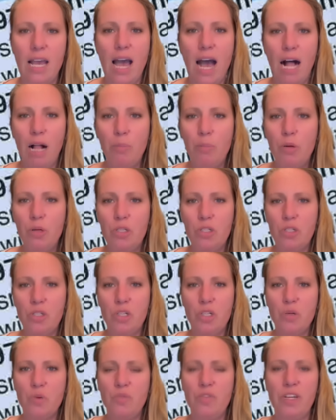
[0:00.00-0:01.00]
I'll put
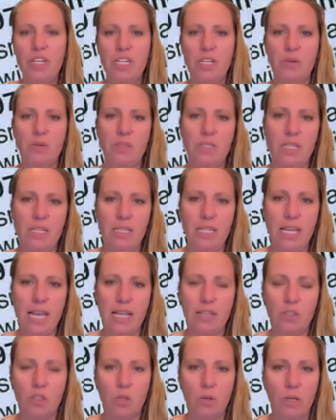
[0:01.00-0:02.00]
two videos in the
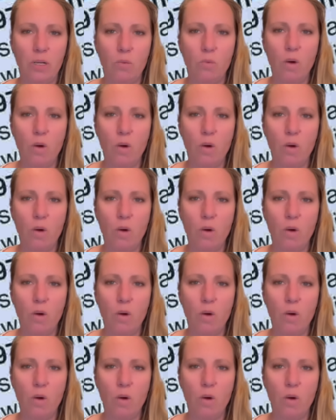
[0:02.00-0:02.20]
end screen.